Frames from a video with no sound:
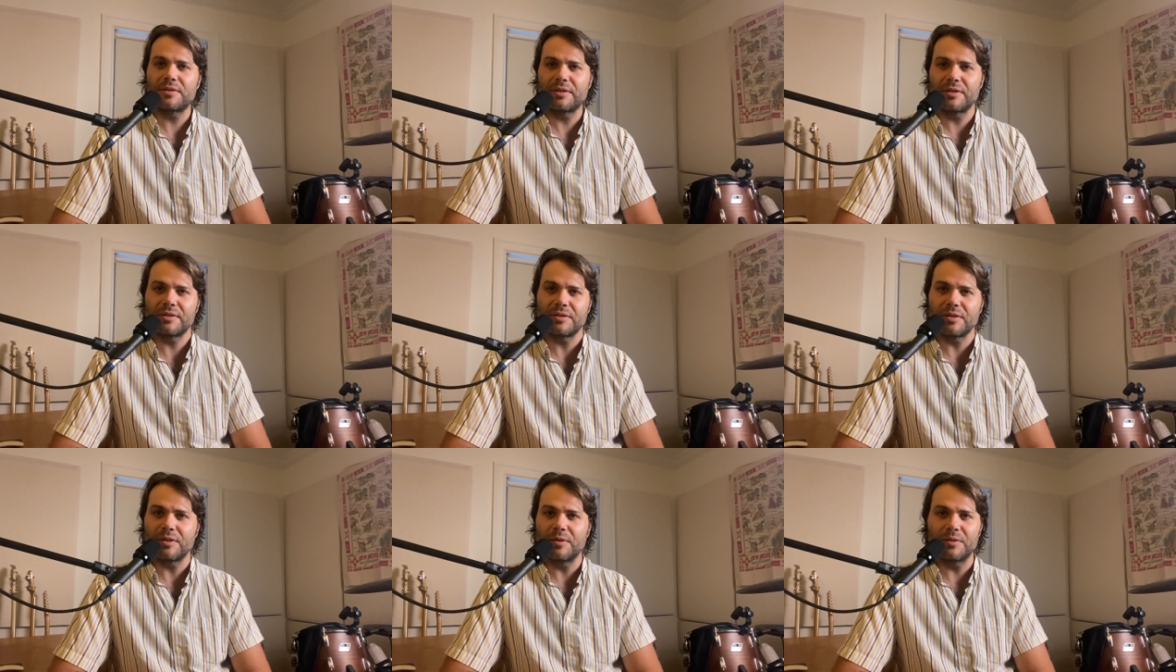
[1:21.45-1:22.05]
to
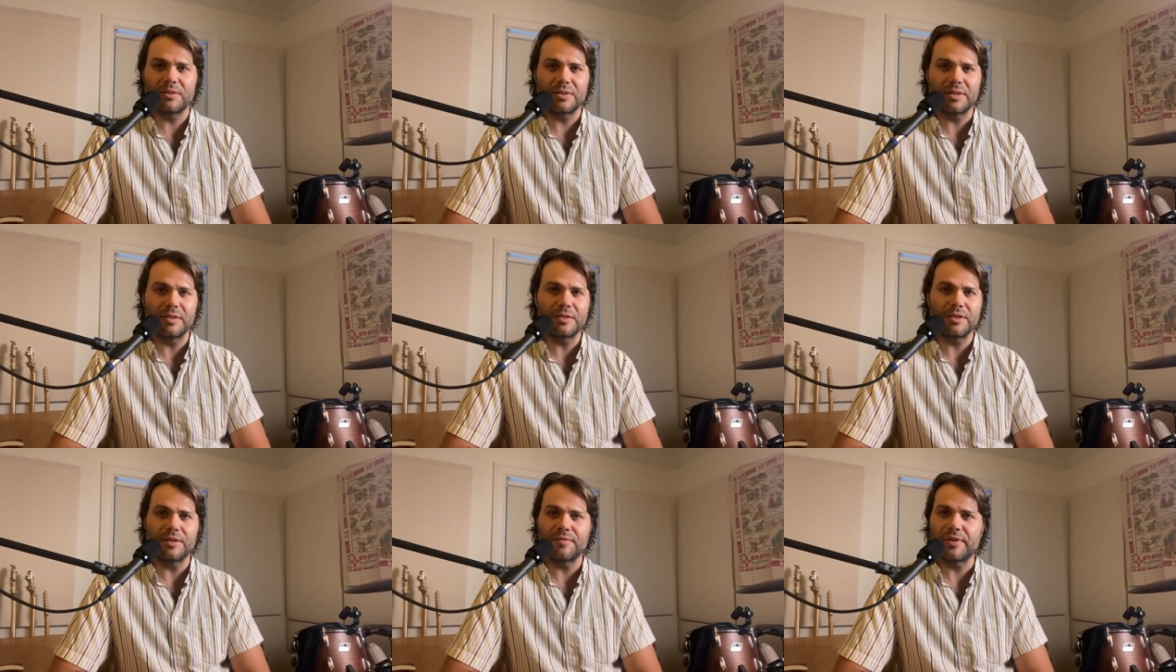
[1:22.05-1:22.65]
listen closely
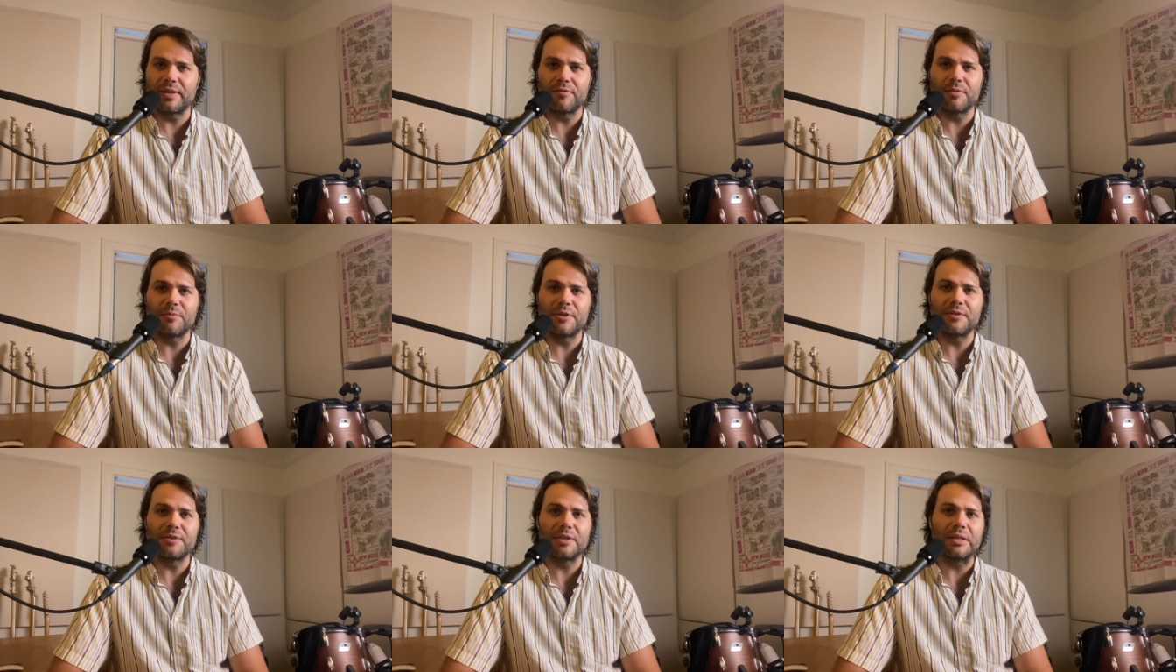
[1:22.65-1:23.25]
to your favorite
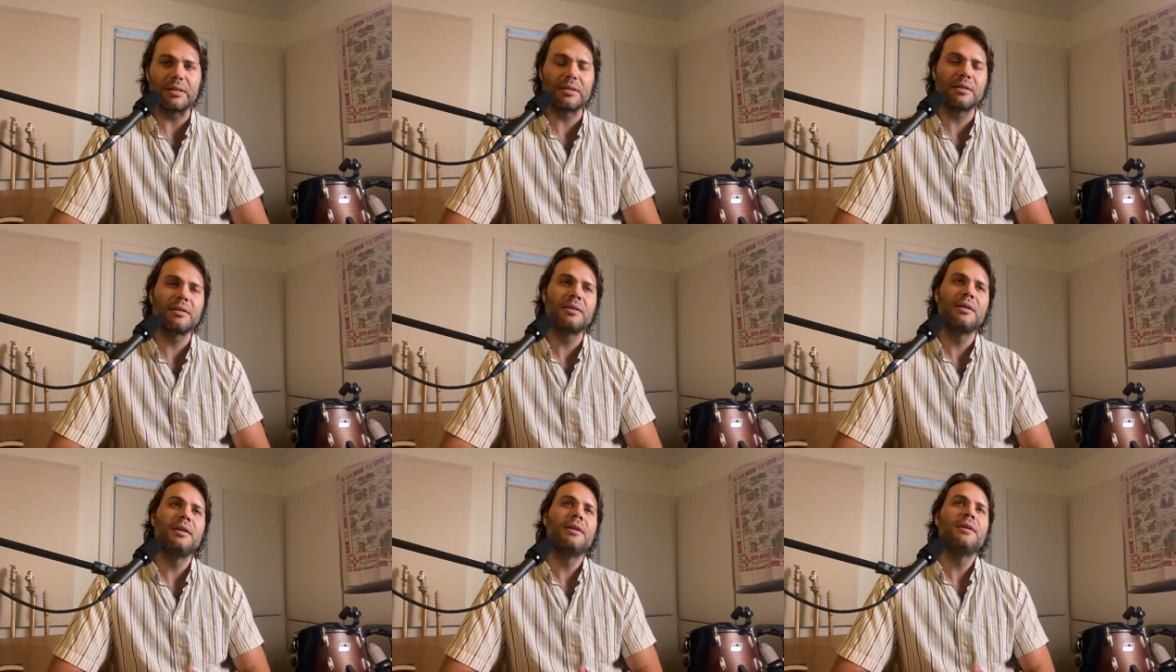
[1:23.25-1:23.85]
music,
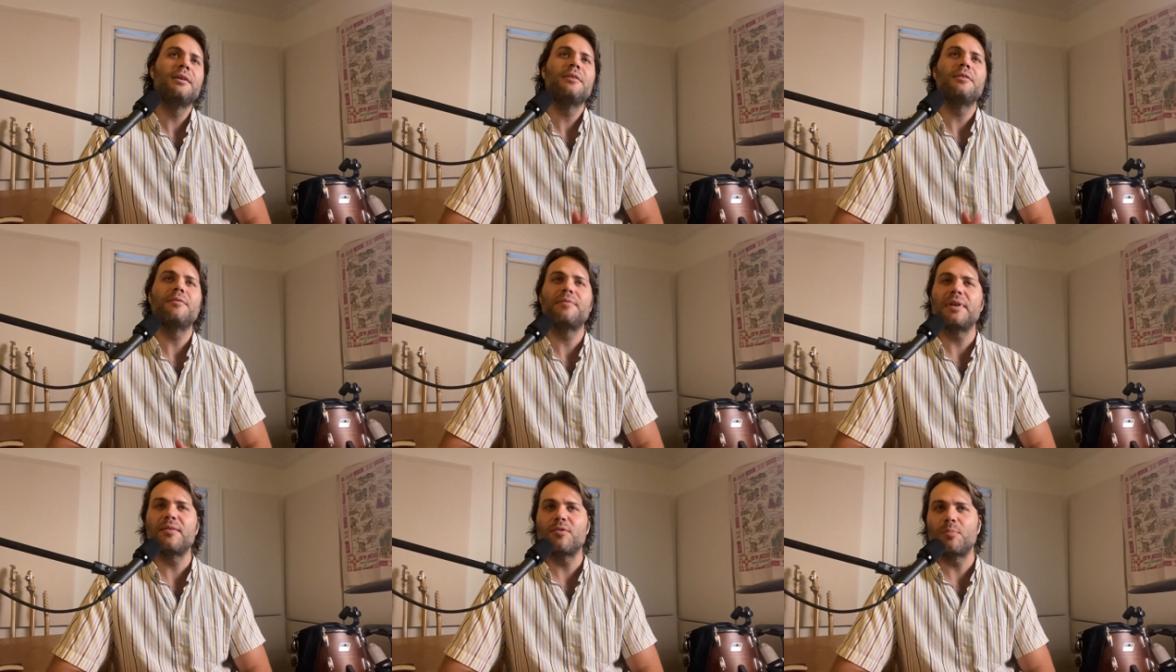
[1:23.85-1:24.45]
your
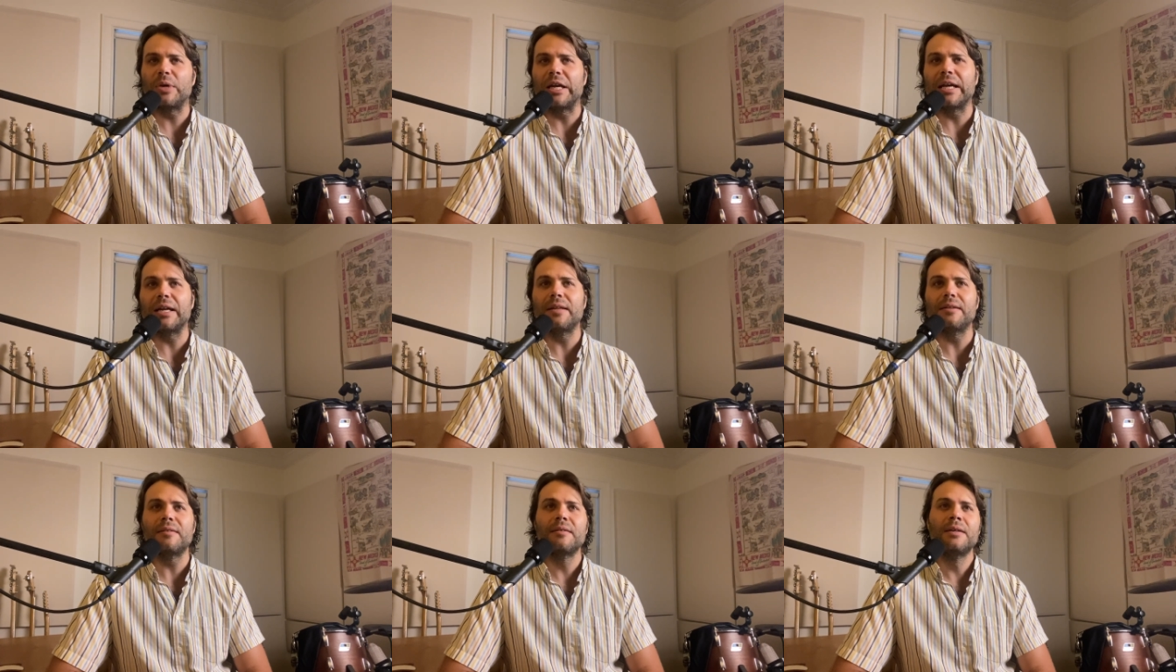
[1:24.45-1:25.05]
favorite
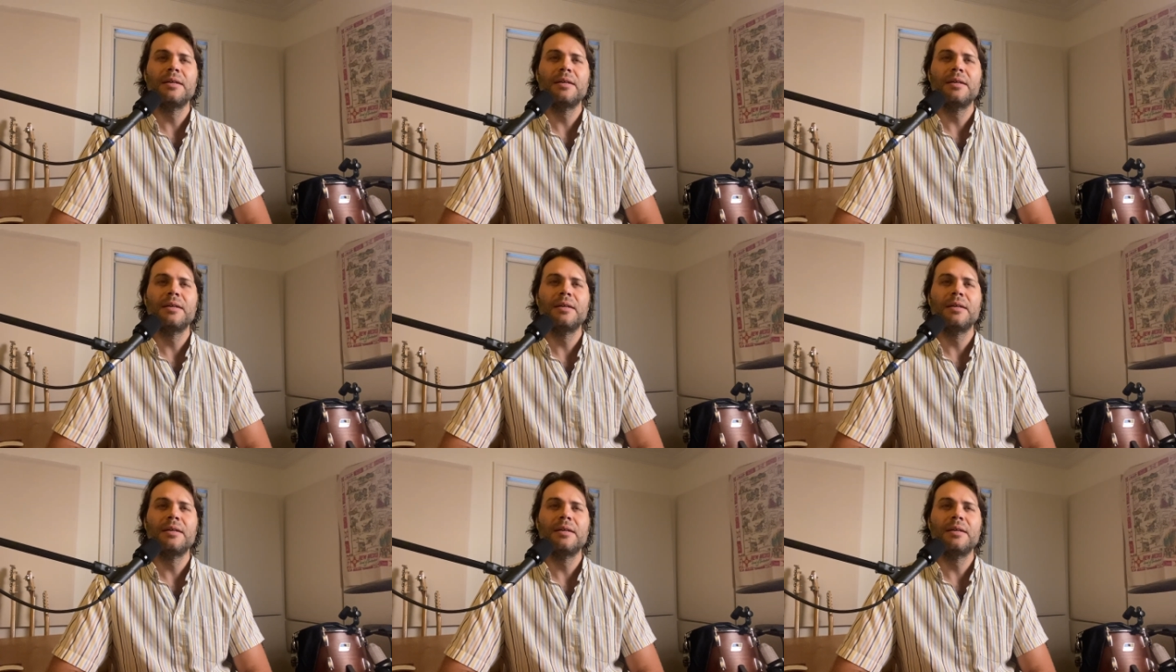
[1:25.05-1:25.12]
band,